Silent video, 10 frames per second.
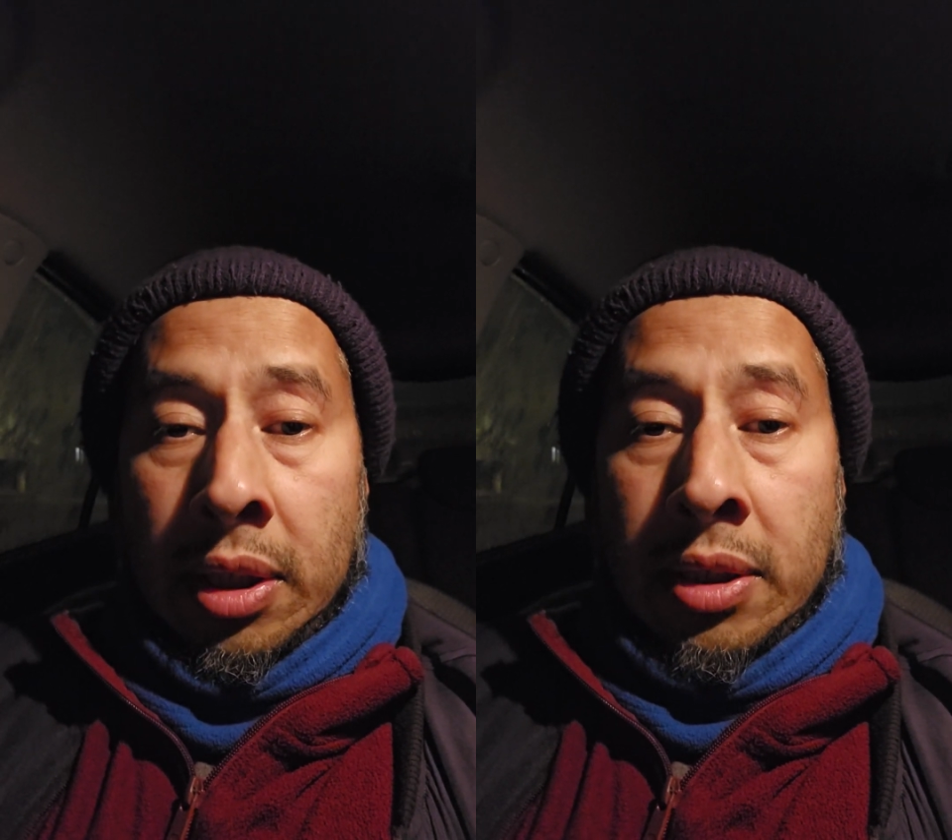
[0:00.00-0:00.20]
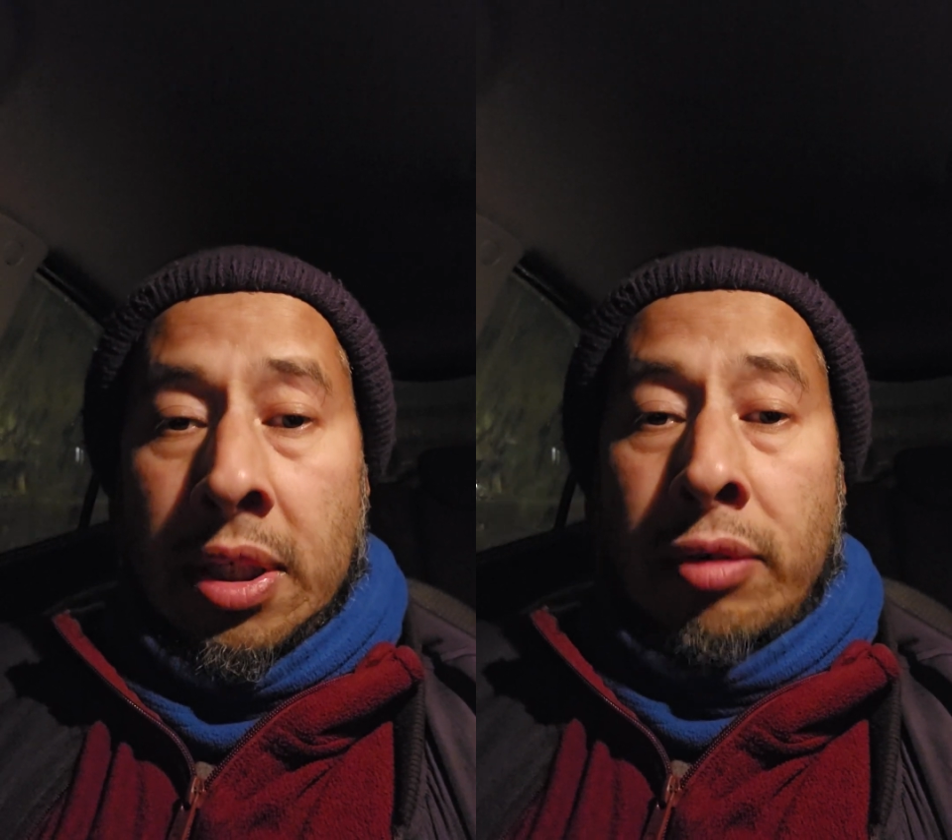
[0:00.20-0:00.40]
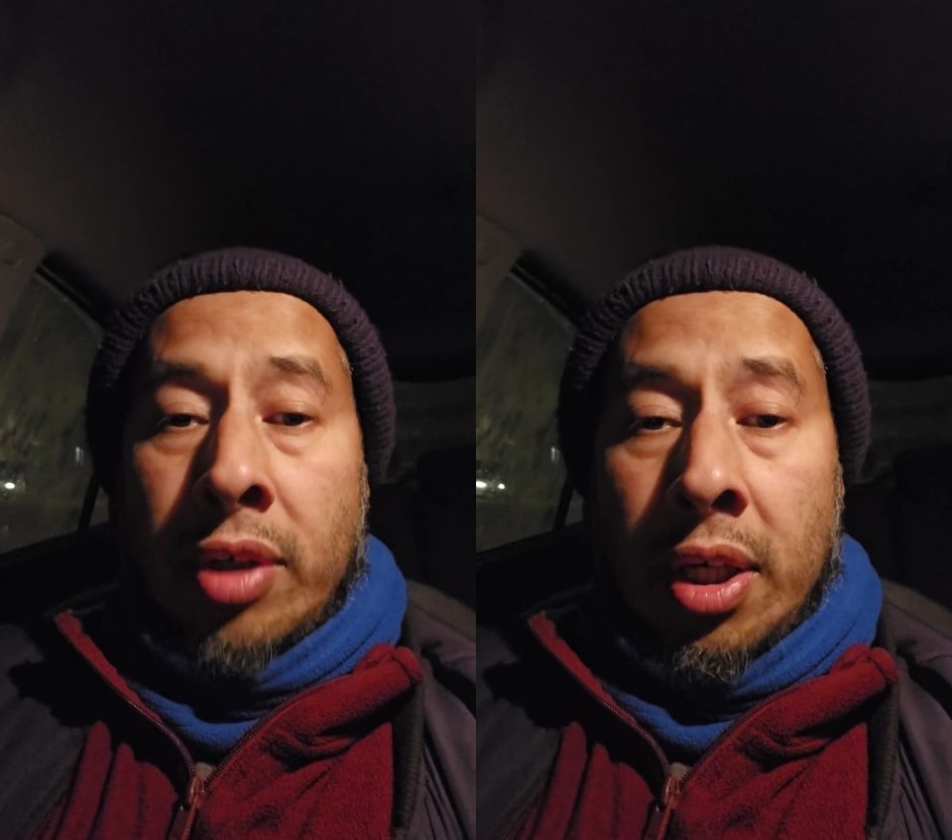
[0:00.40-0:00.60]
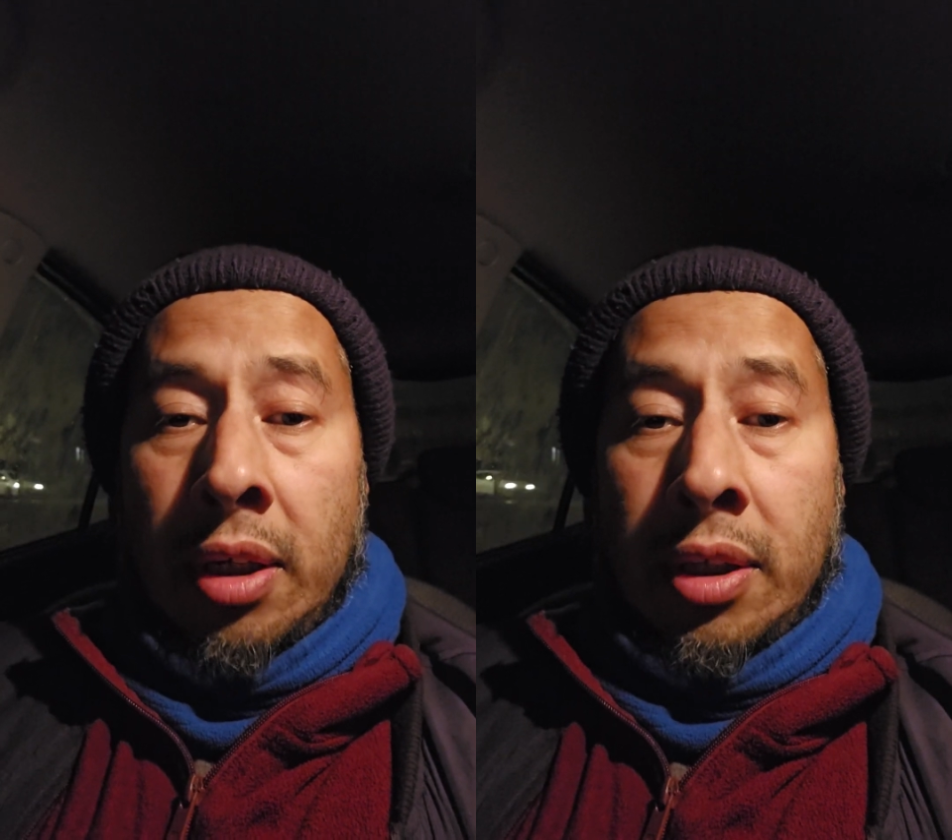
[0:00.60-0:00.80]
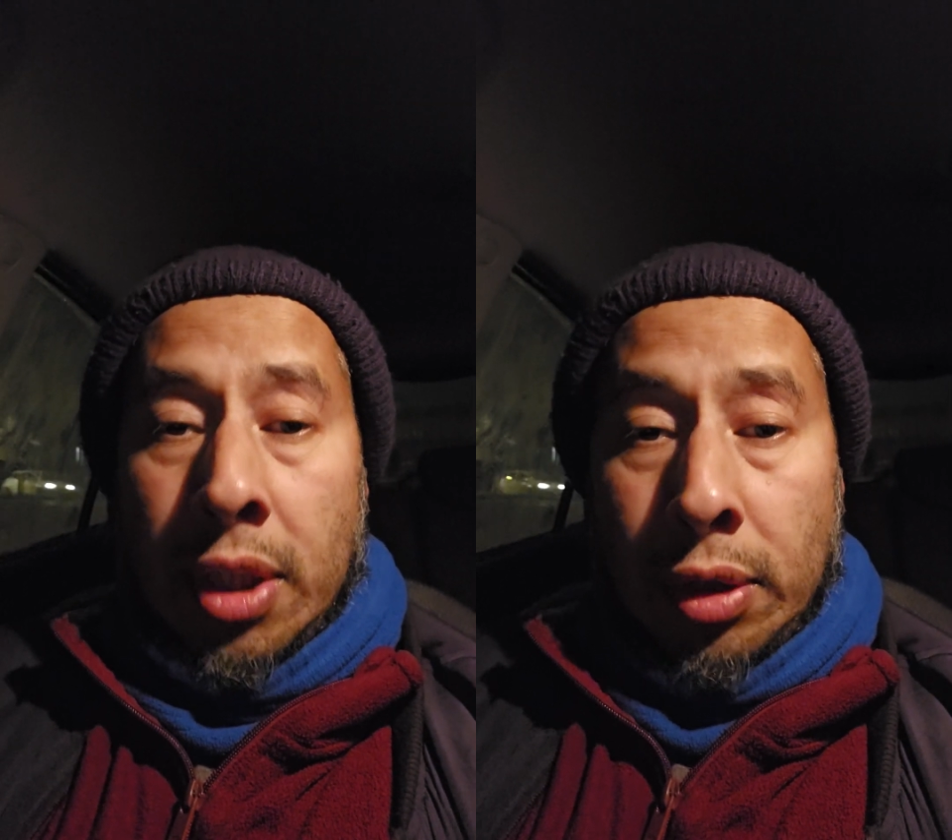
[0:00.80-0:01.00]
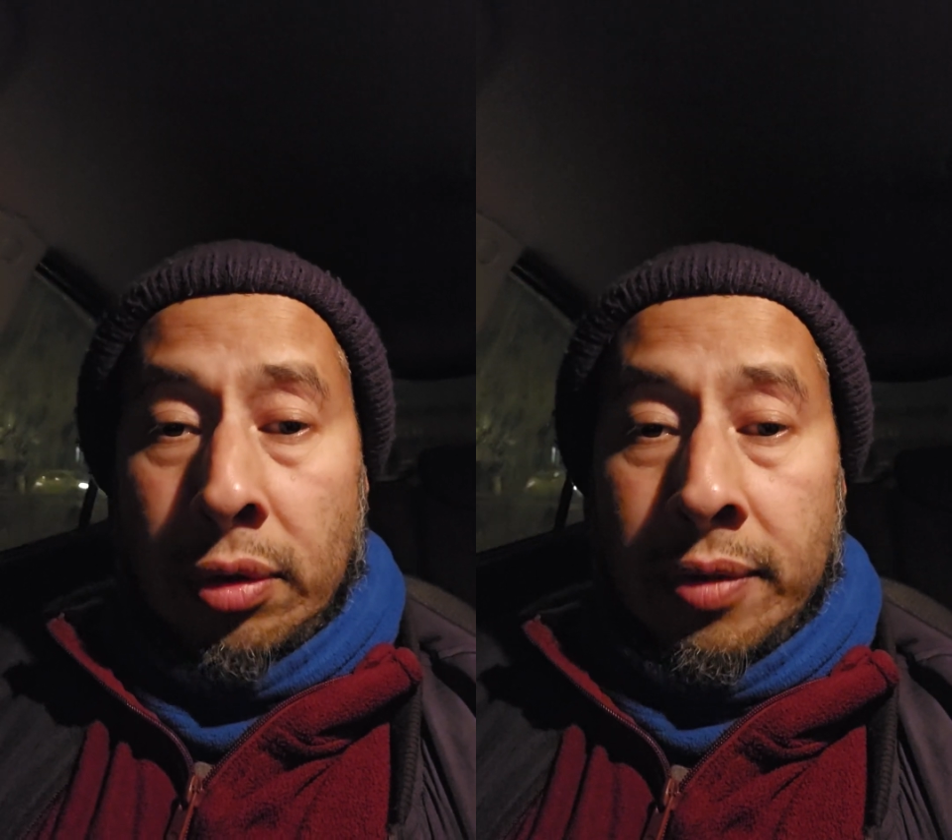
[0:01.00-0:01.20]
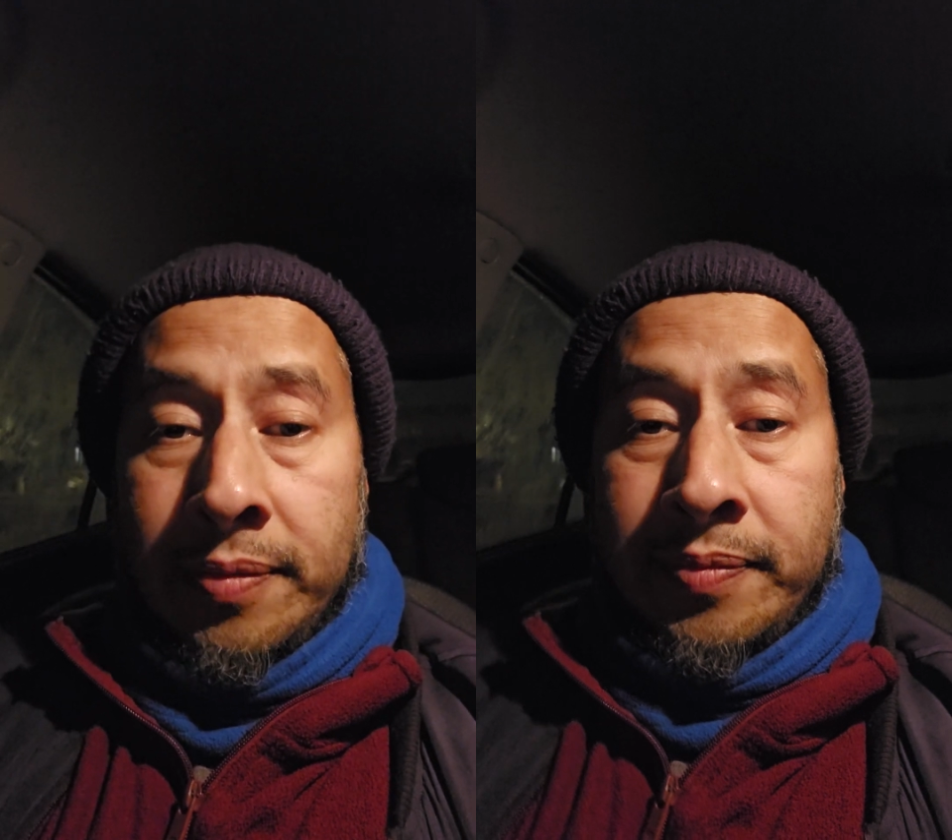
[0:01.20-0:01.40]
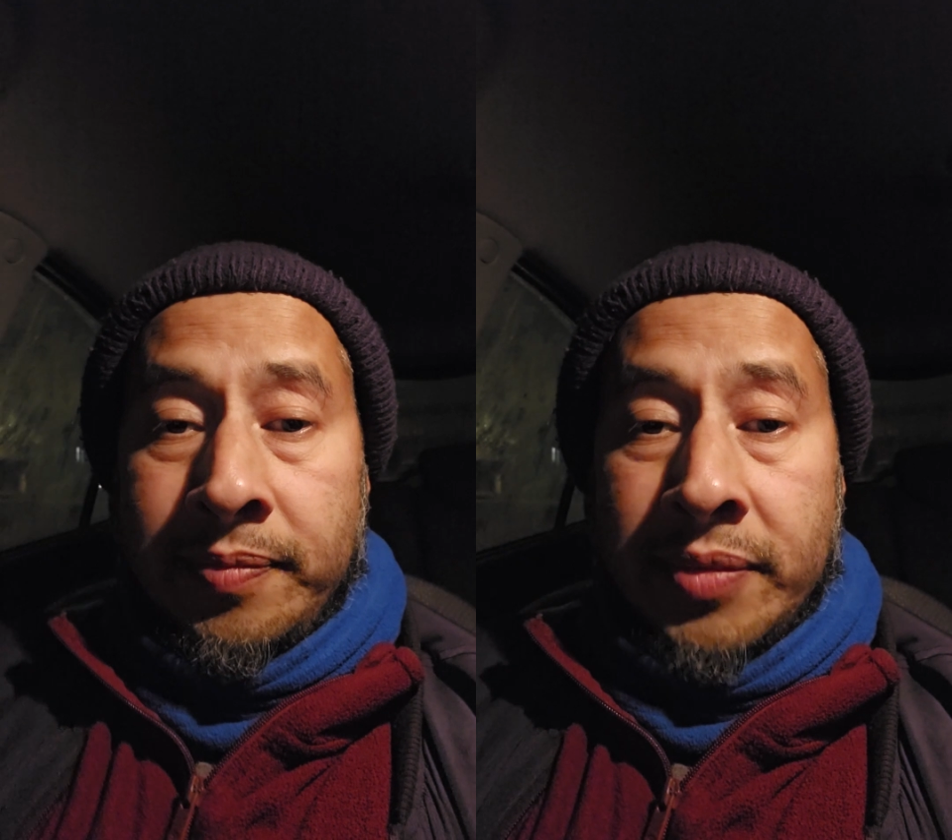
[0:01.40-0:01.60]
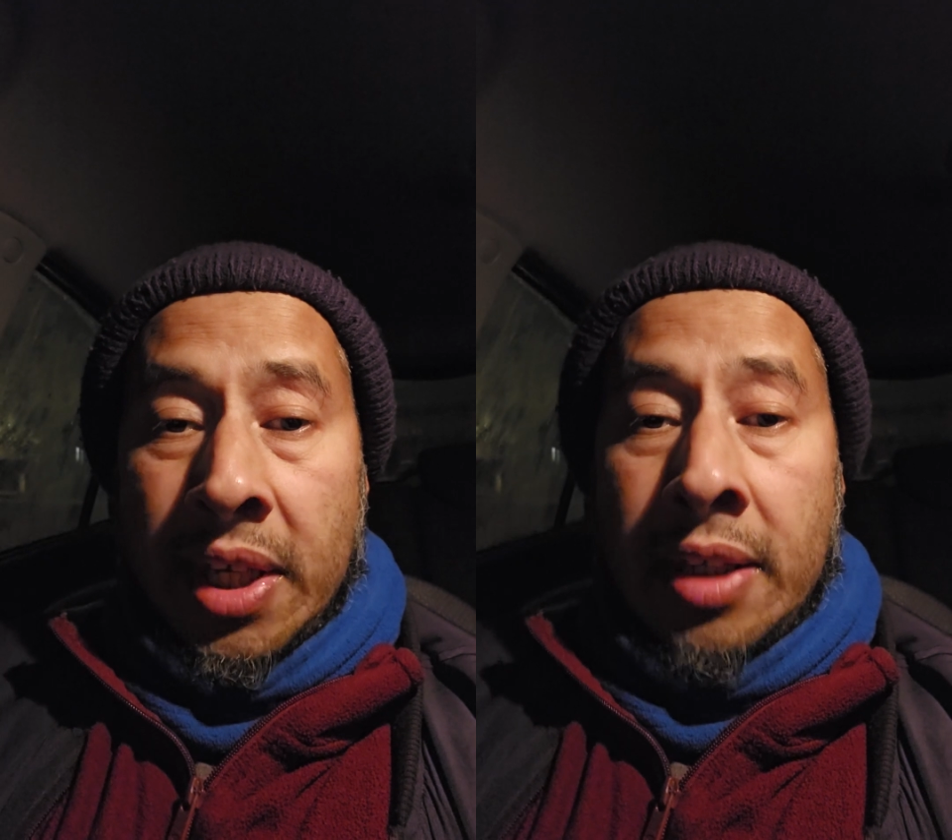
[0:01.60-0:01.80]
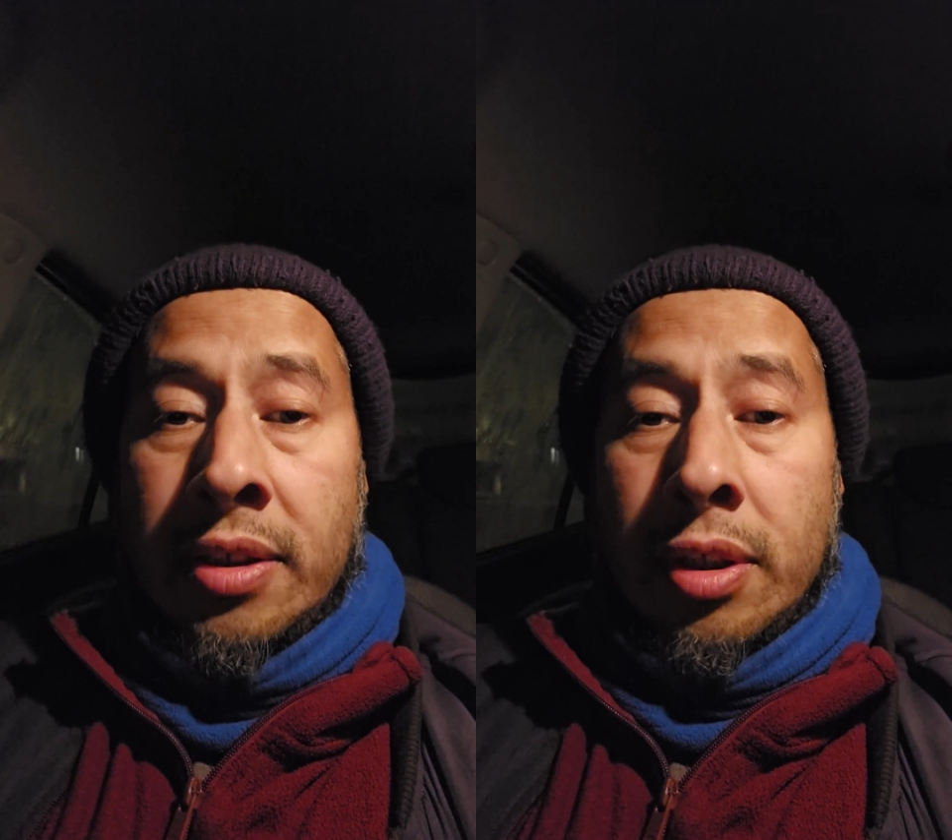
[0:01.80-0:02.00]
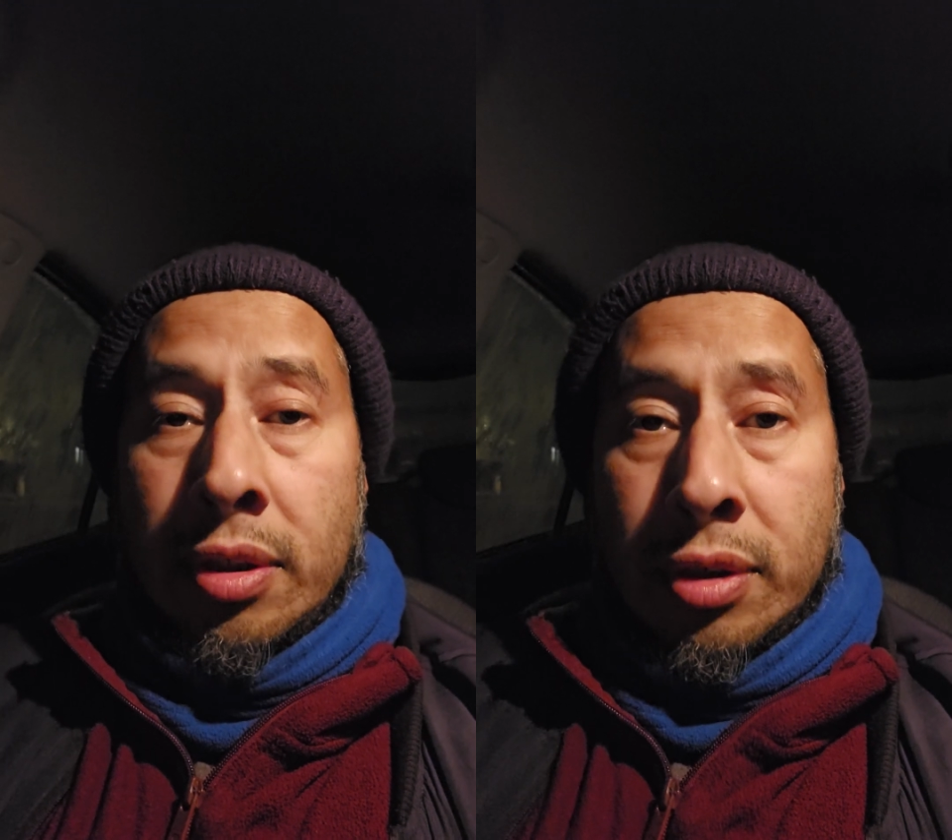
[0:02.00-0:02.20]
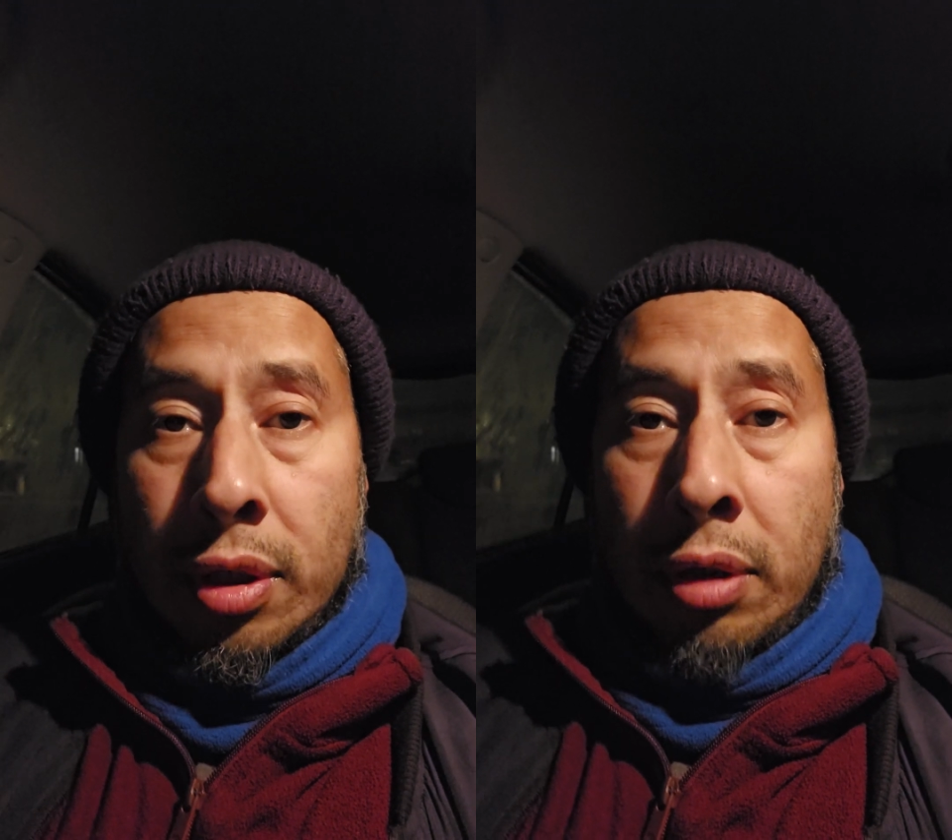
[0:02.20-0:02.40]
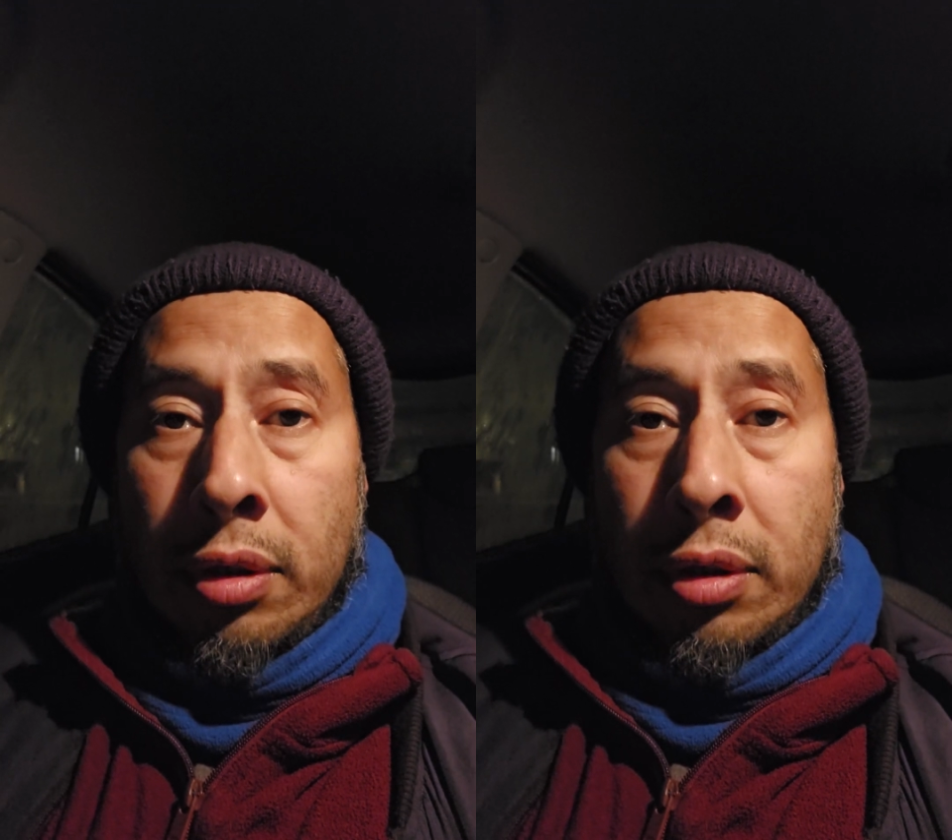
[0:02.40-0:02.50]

The real you is your soul,